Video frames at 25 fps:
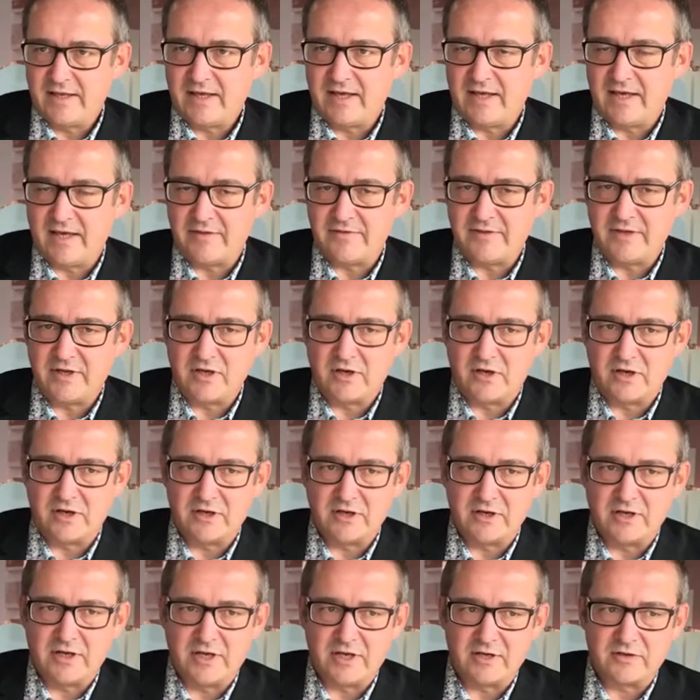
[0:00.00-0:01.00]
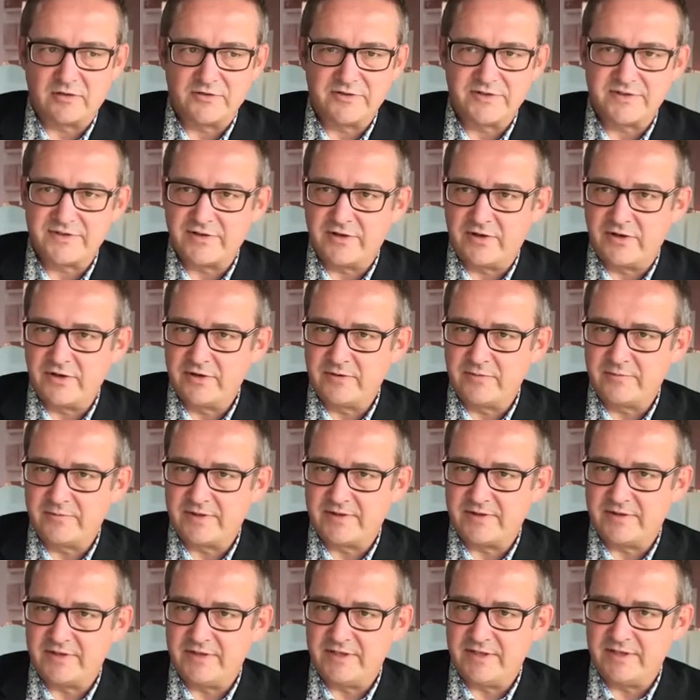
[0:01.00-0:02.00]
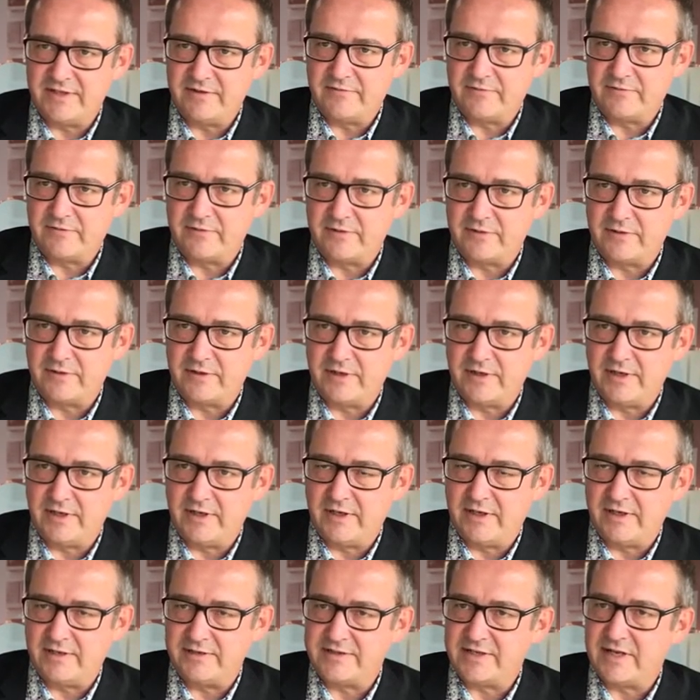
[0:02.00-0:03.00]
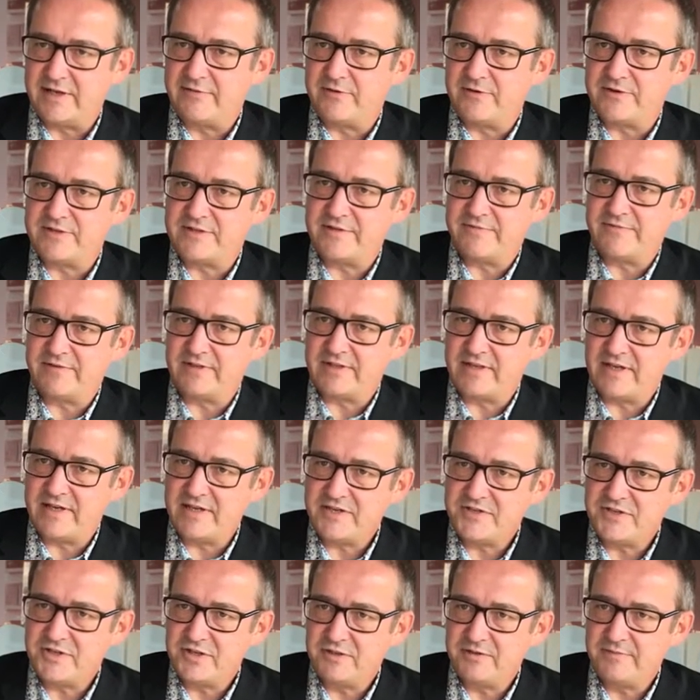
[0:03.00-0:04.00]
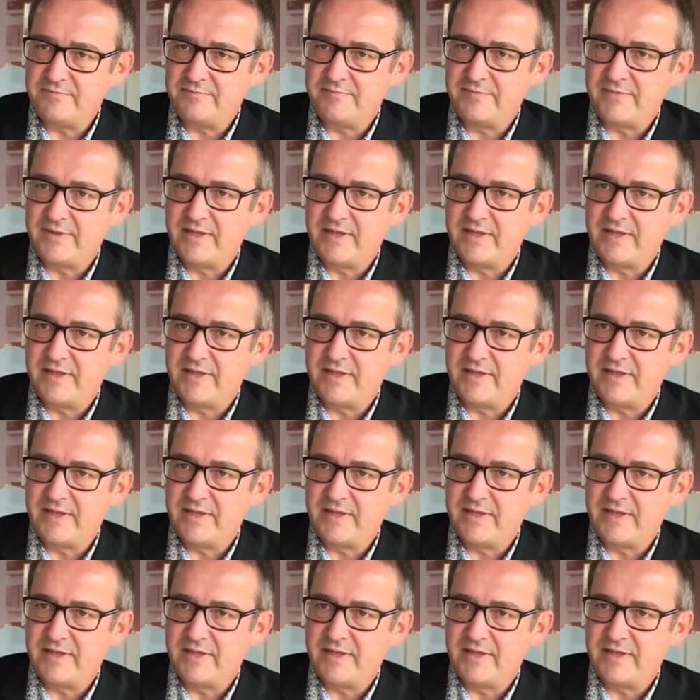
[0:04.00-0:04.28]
Uh, they are uh, concerned with the need for uh, diversification